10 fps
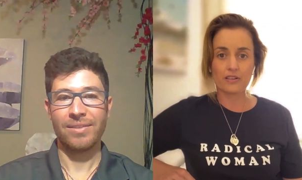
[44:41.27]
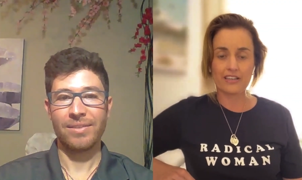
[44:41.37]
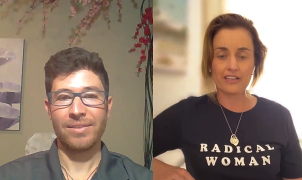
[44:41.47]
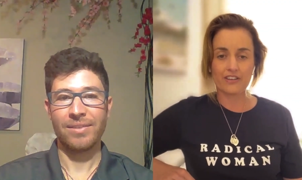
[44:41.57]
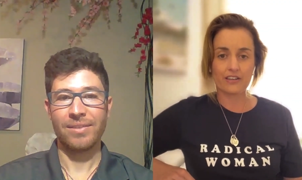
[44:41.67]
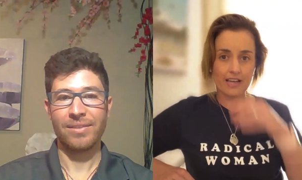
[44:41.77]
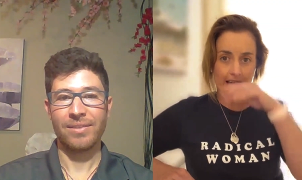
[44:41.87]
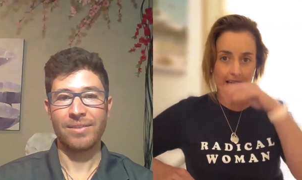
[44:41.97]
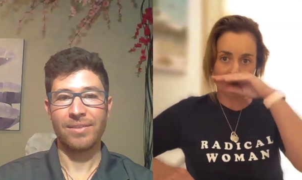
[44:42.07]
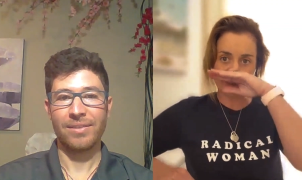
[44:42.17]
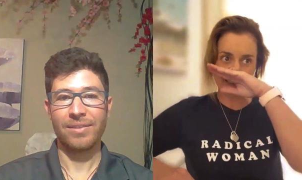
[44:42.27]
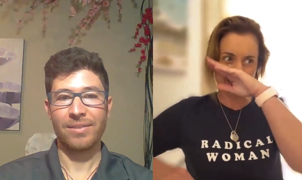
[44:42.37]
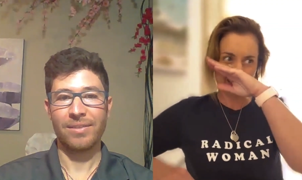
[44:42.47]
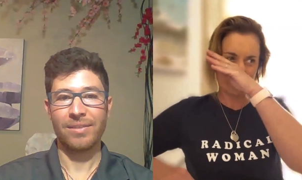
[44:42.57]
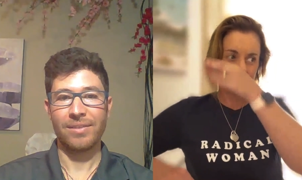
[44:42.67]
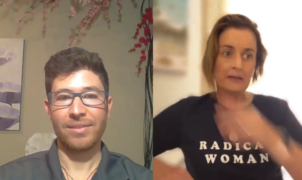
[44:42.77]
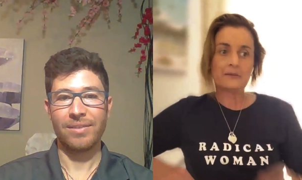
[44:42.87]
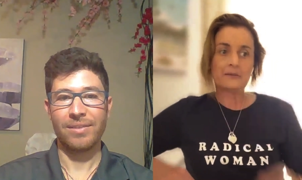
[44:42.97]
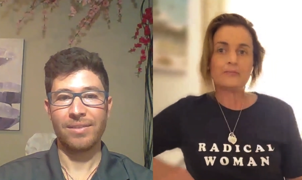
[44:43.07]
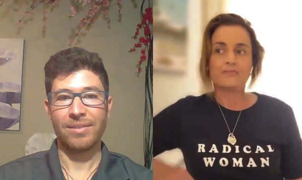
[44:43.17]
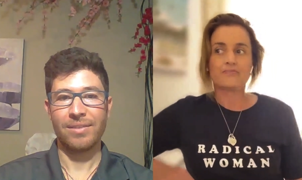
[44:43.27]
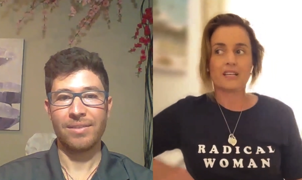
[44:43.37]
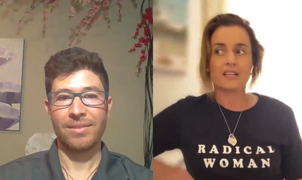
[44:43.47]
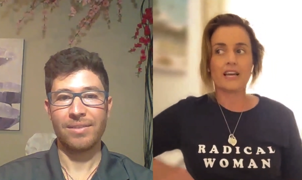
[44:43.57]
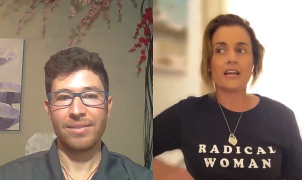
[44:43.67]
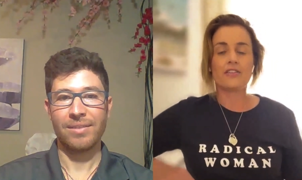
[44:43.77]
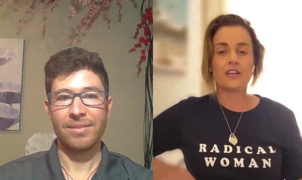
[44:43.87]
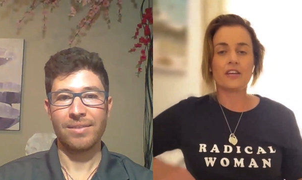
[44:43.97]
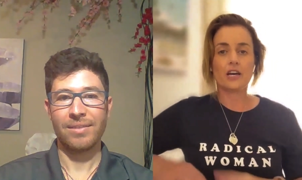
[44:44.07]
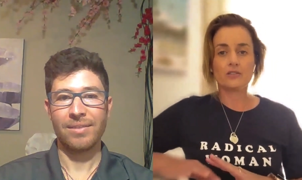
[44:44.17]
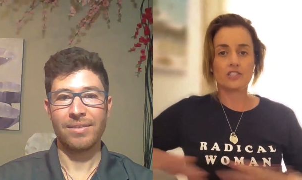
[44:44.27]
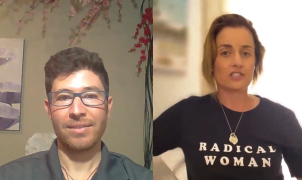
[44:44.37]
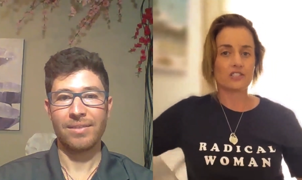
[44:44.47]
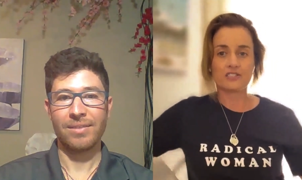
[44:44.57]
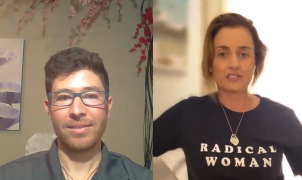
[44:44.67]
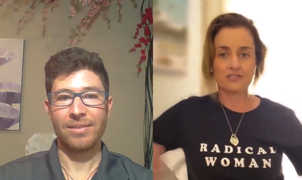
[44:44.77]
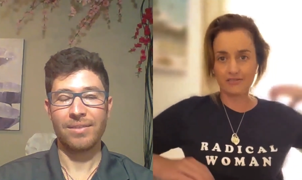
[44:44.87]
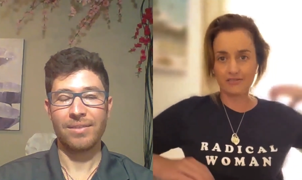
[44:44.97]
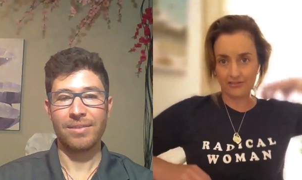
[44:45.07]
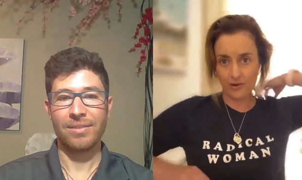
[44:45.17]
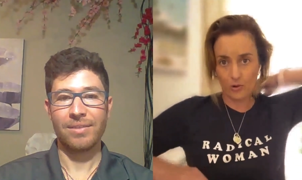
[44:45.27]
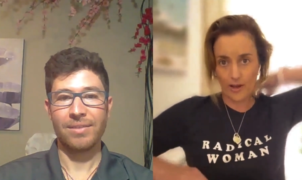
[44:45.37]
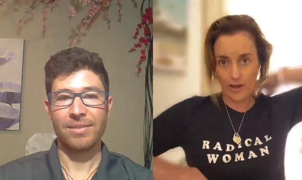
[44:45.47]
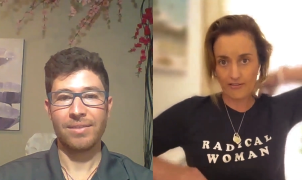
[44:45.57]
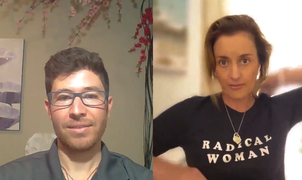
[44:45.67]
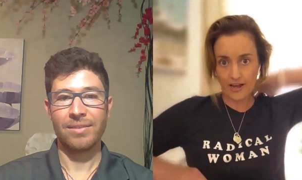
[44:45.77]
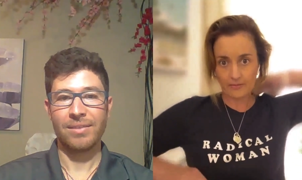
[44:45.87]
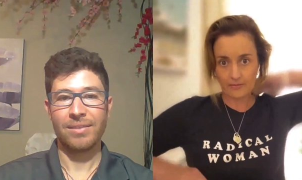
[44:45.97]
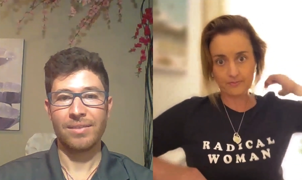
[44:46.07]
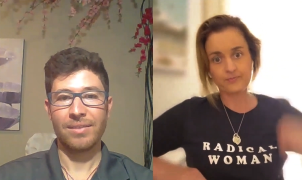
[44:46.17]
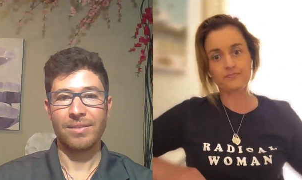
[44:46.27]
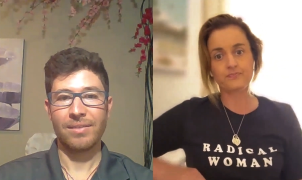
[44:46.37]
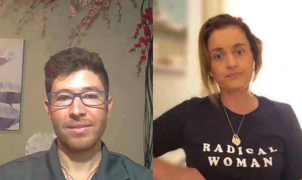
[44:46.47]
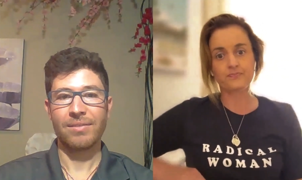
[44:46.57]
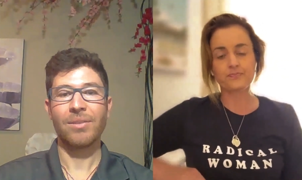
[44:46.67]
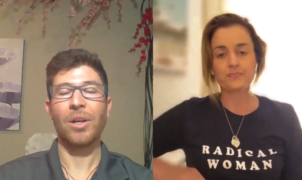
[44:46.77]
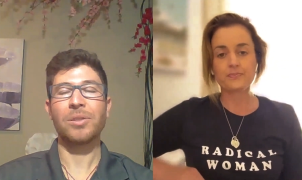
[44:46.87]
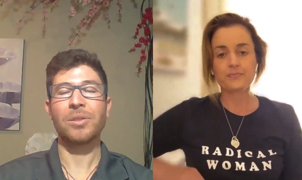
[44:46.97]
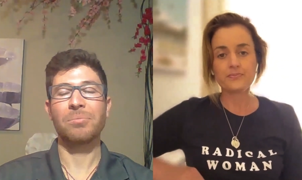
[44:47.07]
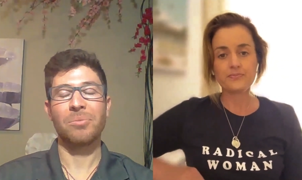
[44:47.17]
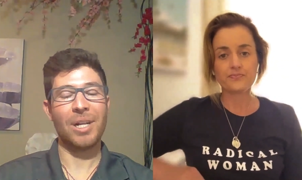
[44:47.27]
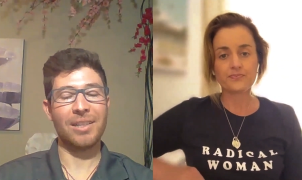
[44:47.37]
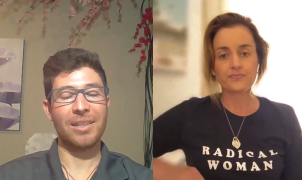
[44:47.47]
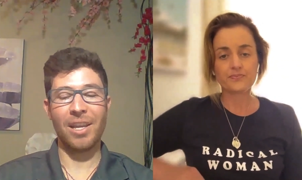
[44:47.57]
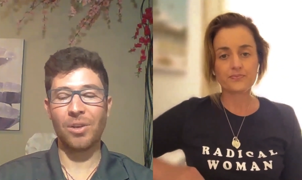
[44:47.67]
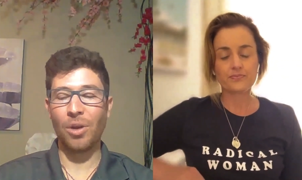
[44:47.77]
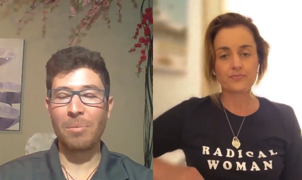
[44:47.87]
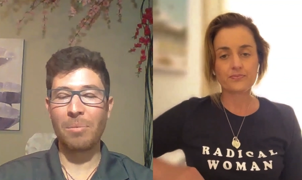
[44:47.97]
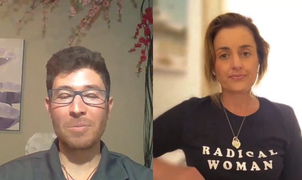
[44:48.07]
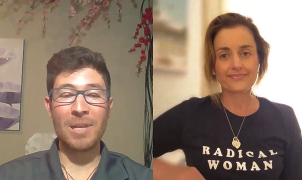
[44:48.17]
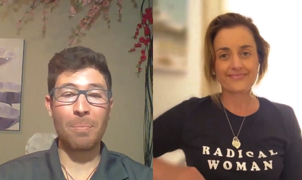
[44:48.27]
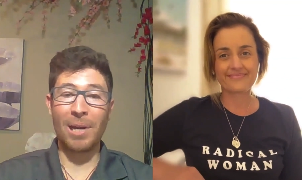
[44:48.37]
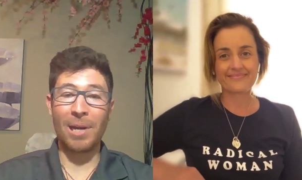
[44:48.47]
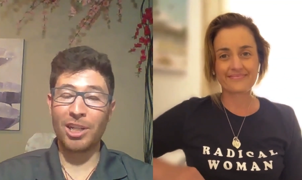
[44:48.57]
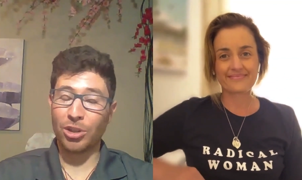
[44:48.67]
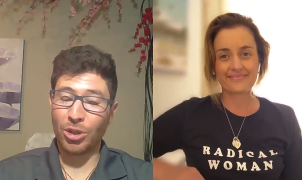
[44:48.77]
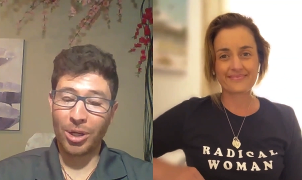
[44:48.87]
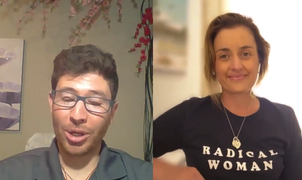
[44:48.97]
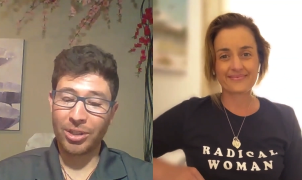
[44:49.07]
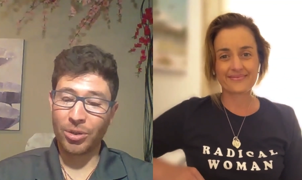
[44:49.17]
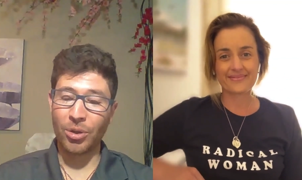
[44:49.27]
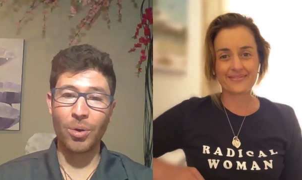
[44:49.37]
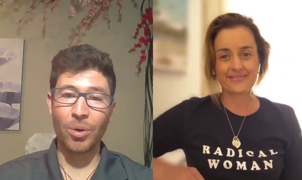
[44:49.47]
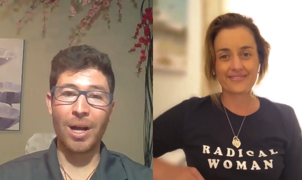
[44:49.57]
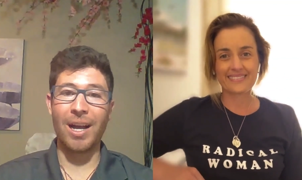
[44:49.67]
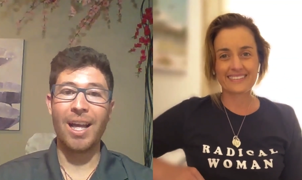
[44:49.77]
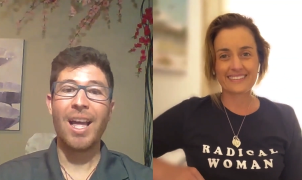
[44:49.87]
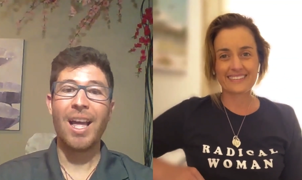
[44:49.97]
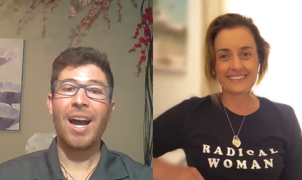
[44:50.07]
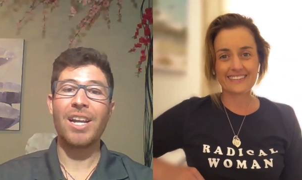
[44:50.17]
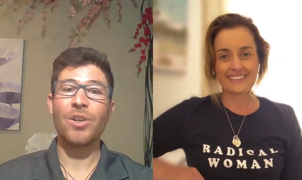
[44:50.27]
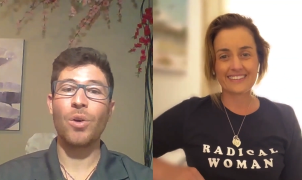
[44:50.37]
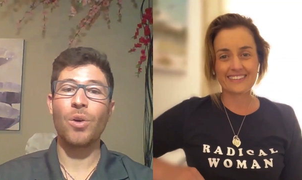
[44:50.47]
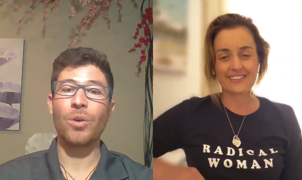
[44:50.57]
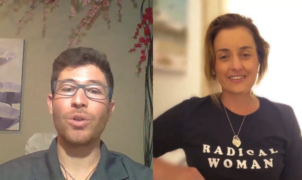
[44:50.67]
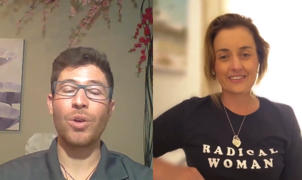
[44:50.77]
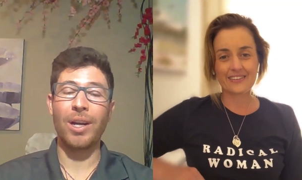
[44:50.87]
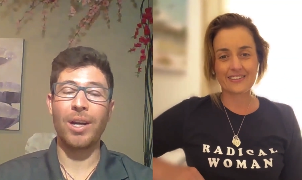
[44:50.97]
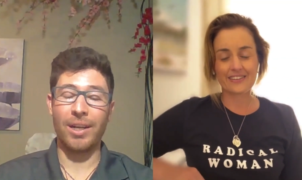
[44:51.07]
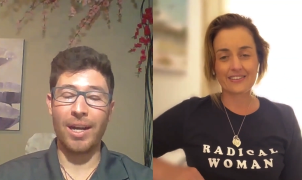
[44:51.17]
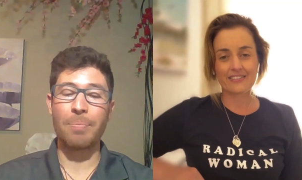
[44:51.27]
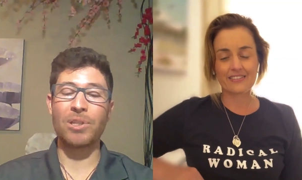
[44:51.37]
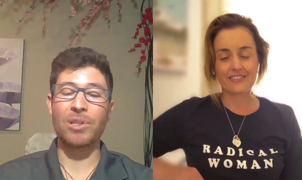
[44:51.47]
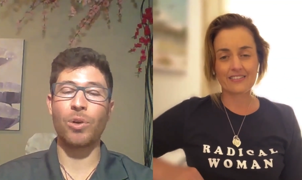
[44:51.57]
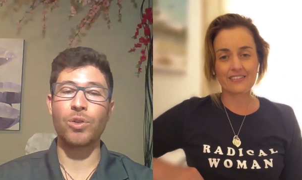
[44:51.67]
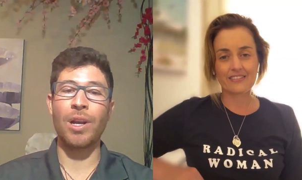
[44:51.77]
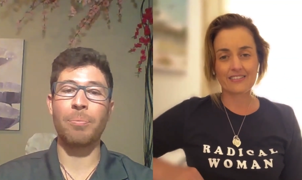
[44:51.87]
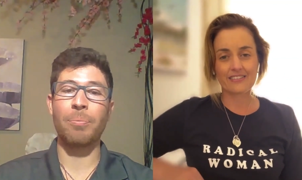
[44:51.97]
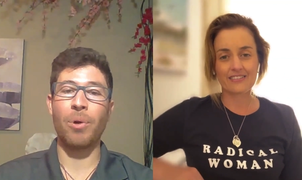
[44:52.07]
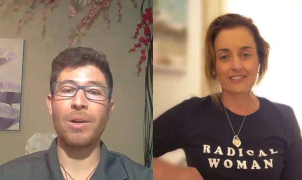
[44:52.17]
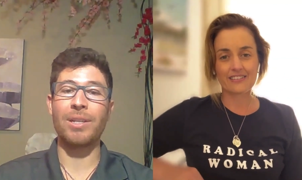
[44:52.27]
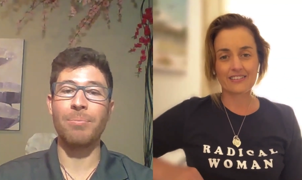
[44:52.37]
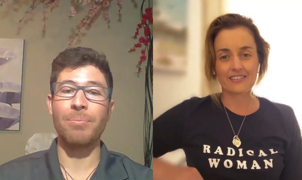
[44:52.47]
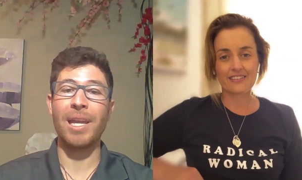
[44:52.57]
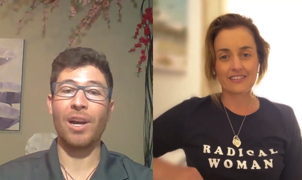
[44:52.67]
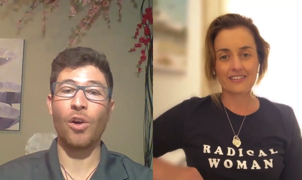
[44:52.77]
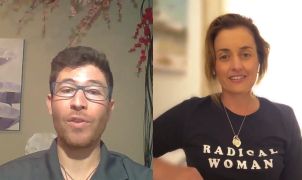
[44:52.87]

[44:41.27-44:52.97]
Speaker 1: what you believe in, and let anything else just fall away from that.
Speaker 2: Awesome. Well, thank you, Amy. It's been a pleasure talking to you. Uh, I know your episode is gonna probably make